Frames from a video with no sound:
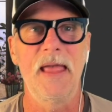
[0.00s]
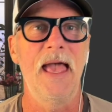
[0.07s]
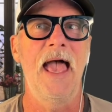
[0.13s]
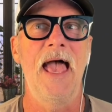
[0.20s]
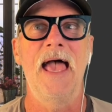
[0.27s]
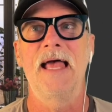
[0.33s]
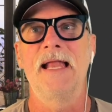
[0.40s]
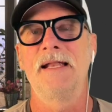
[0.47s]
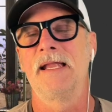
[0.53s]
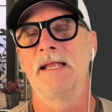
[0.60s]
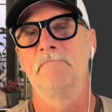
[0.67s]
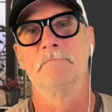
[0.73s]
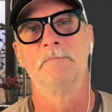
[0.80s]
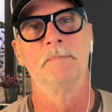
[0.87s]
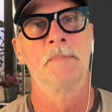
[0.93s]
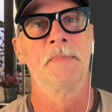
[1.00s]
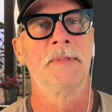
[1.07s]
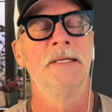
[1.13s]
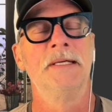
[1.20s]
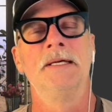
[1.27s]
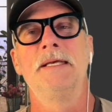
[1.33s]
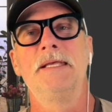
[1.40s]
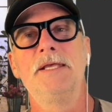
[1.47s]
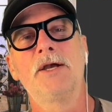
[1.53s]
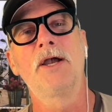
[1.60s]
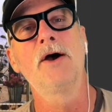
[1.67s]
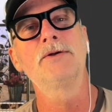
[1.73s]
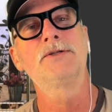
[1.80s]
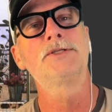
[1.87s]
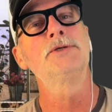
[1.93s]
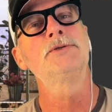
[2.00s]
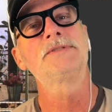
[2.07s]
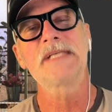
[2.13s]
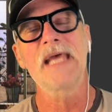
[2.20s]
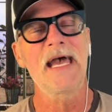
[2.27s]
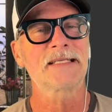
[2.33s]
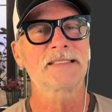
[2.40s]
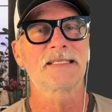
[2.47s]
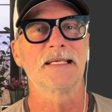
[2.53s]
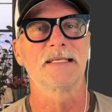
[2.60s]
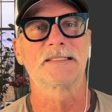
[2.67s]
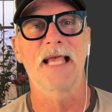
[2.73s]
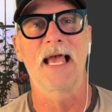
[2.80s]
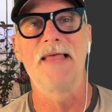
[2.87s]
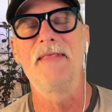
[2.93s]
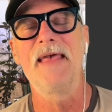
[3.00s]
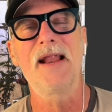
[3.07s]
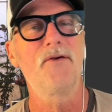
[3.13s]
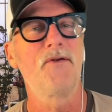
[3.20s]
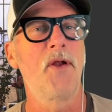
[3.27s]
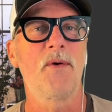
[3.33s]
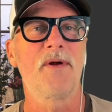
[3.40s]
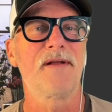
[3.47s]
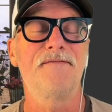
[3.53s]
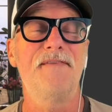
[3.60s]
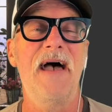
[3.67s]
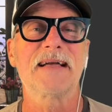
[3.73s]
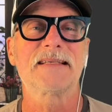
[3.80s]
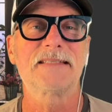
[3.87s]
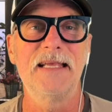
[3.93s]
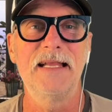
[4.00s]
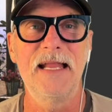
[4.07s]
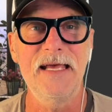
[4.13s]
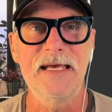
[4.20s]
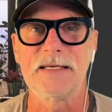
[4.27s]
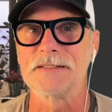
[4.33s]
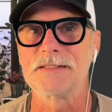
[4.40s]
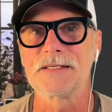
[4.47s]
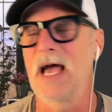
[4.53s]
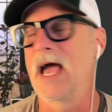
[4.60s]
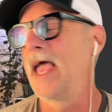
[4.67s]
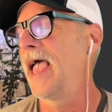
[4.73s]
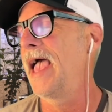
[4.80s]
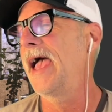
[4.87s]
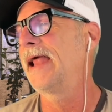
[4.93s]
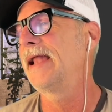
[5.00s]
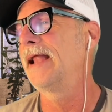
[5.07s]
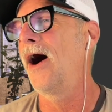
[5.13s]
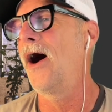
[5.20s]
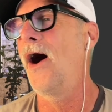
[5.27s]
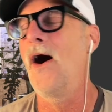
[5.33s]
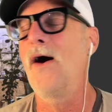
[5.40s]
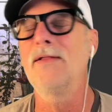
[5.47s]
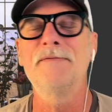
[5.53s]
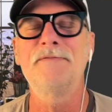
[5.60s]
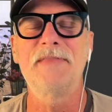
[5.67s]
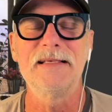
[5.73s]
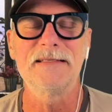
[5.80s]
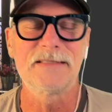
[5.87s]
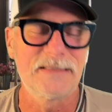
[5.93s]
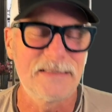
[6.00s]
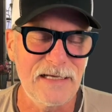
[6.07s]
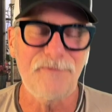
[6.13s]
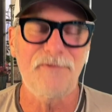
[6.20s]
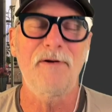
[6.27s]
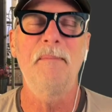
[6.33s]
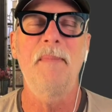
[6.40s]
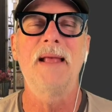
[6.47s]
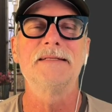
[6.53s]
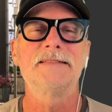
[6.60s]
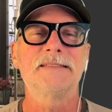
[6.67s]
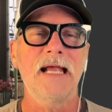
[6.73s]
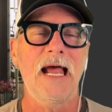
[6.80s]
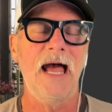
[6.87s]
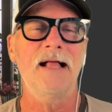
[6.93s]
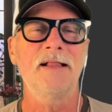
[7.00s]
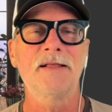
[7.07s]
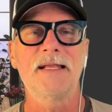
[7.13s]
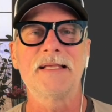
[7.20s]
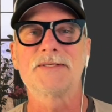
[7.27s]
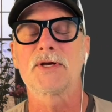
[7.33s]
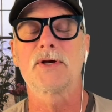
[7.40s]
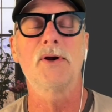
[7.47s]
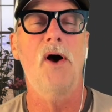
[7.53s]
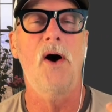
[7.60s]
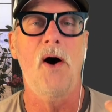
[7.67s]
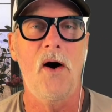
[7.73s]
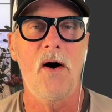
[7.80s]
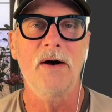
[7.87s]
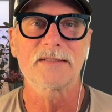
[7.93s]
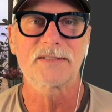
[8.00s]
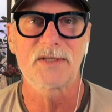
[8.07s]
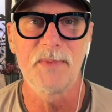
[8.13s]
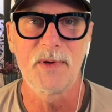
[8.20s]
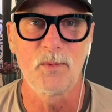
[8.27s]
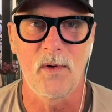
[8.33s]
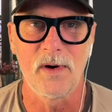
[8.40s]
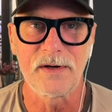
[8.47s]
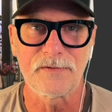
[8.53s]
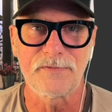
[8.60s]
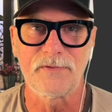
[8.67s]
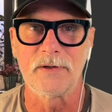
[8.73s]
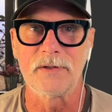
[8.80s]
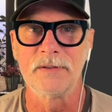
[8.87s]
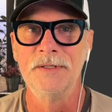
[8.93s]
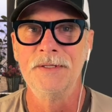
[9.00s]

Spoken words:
And you go to Texas, and they don't know what a vaccine is. And all of these different mentalities are awesome and wonderful.